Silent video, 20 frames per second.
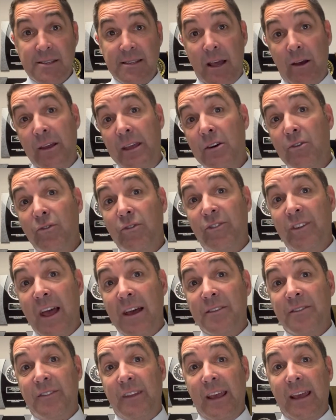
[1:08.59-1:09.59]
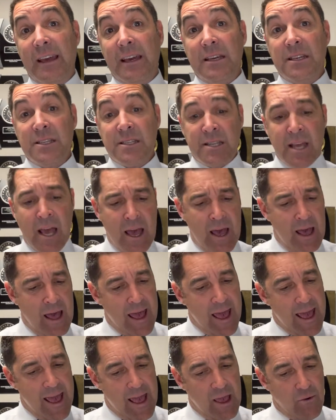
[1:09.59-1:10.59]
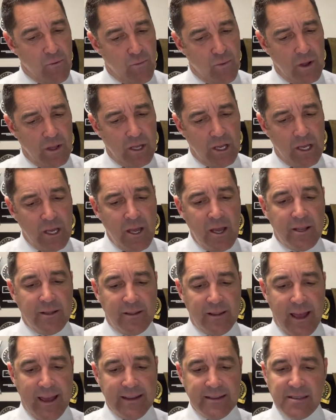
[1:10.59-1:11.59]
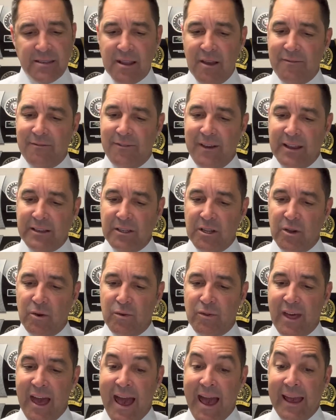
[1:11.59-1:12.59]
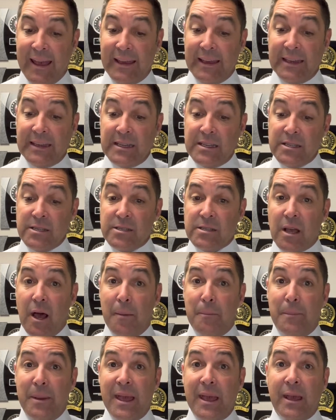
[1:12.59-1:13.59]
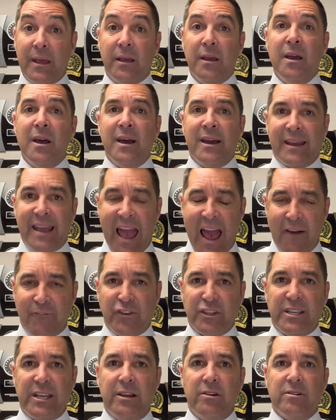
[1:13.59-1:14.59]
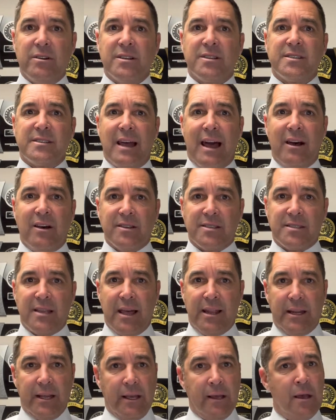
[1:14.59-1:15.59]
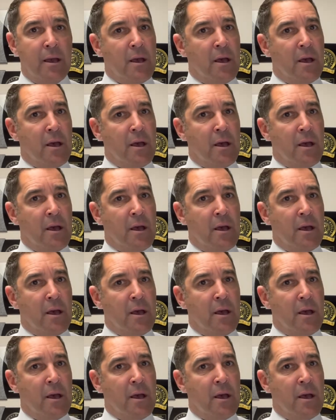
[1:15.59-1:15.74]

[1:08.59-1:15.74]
Now, Eagle's Nest is a really nice venue that is a big cafeteria style setting.